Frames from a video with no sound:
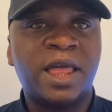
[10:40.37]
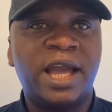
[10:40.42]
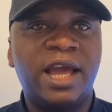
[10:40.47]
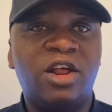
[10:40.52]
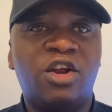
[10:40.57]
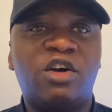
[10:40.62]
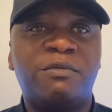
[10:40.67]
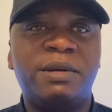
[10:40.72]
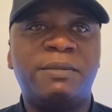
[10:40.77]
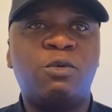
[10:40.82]
A
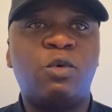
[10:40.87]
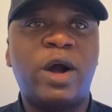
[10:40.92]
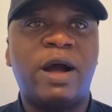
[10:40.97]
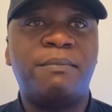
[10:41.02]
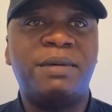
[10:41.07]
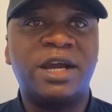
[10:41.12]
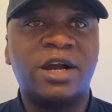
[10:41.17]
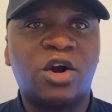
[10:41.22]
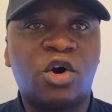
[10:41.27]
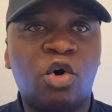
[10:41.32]
lot of people have
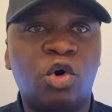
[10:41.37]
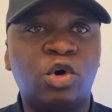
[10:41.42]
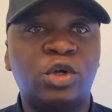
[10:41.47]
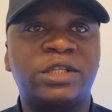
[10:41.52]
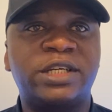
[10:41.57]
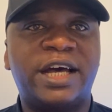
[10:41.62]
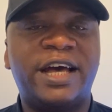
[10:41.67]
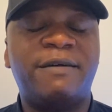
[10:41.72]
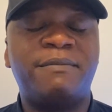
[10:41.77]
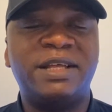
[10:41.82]
been
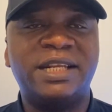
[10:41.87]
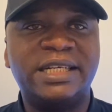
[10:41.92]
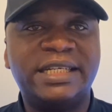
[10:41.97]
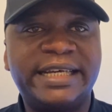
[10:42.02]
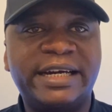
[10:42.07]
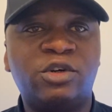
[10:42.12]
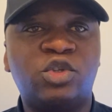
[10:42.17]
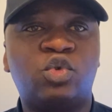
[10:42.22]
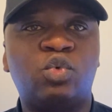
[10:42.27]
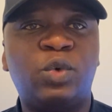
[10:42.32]
caught, have been
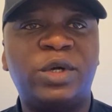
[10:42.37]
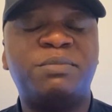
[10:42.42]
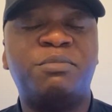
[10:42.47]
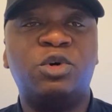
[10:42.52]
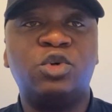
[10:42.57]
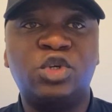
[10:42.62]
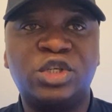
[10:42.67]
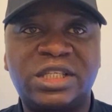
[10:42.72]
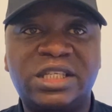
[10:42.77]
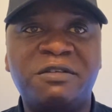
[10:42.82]
dealt with,
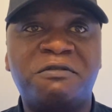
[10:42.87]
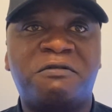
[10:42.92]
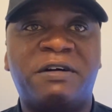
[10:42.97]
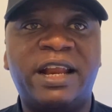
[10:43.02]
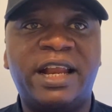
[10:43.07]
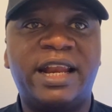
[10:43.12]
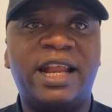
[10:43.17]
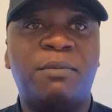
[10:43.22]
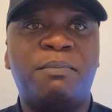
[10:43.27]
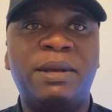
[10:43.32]
but you still
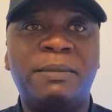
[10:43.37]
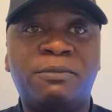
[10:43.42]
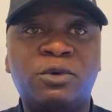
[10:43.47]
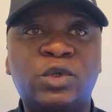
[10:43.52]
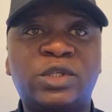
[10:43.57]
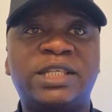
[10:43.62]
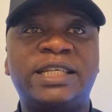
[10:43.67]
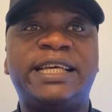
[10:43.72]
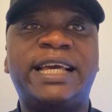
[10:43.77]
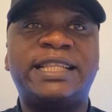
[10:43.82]
find out that people
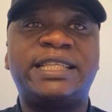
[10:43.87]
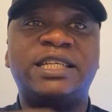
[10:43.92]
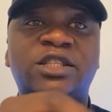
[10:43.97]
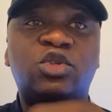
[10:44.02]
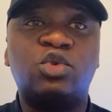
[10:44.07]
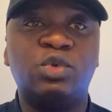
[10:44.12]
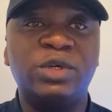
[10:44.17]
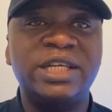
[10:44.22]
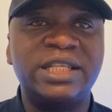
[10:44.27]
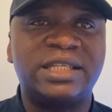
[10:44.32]
still get
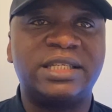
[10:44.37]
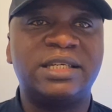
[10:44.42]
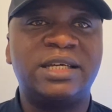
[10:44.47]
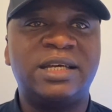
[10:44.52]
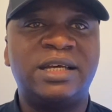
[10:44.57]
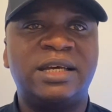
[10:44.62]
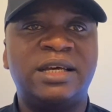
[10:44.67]
into it.